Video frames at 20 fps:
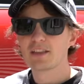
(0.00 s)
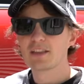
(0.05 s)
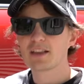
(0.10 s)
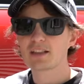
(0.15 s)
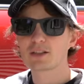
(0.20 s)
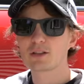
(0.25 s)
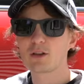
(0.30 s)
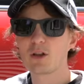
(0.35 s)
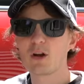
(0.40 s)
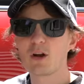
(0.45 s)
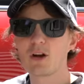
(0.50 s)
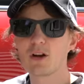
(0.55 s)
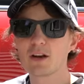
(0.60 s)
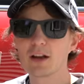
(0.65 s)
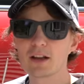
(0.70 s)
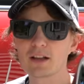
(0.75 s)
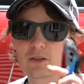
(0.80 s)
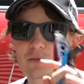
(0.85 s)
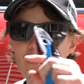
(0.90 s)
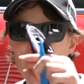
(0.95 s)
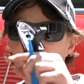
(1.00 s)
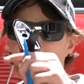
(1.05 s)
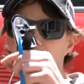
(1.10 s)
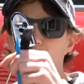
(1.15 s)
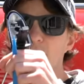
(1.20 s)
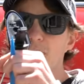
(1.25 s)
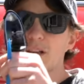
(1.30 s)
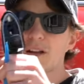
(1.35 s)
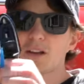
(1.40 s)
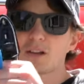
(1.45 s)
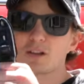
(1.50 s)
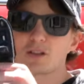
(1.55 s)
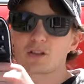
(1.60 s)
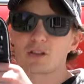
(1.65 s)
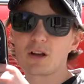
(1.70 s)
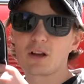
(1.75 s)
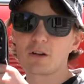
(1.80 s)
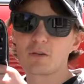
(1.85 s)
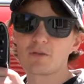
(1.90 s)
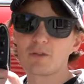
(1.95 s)
this long and it's really gotta be a,
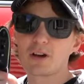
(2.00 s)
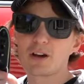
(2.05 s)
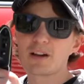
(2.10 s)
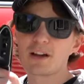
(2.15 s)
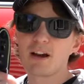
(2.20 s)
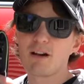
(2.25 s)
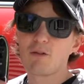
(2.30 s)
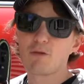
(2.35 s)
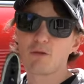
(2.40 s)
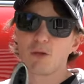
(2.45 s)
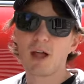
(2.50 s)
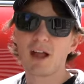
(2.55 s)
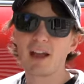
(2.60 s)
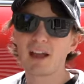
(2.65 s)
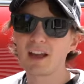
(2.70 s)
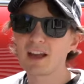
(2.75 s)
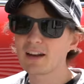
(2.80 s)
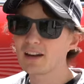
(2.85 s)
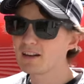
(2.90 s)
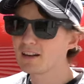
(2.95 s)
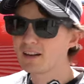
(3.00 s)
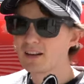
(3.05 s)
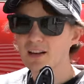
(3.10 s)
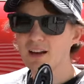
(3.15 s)
a very narrow flathead.